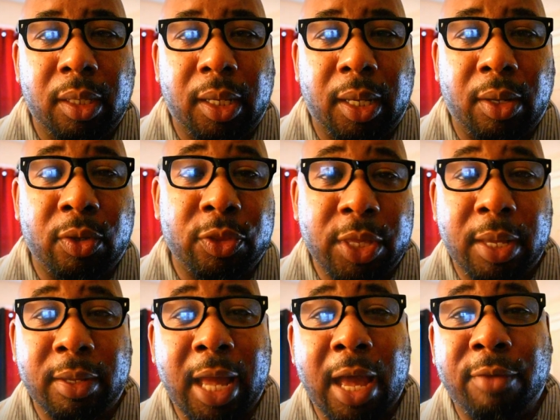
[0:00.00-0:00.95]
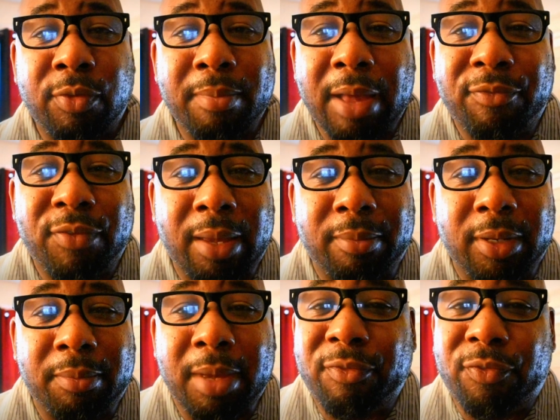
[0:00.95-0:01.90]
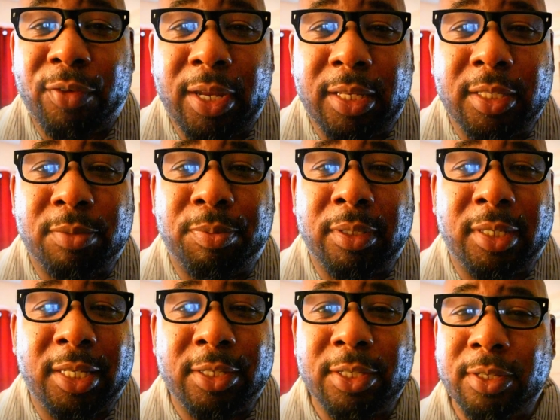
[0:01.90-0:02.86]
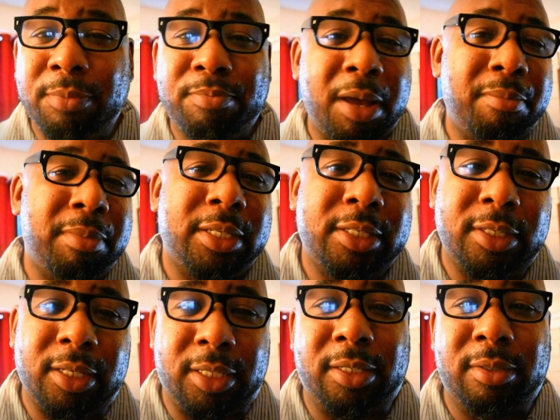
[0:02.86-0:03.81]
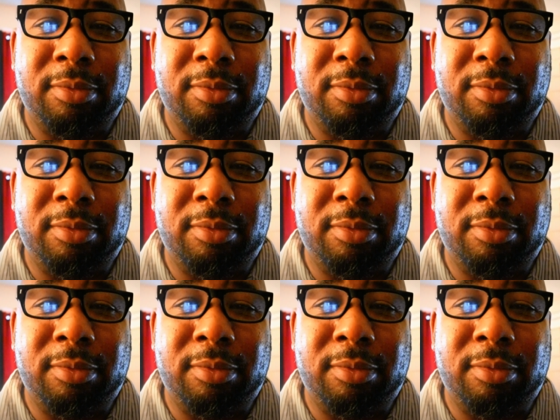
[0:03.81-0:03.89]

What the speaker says: And I want to thank God for my family, my friends, but this is about my son,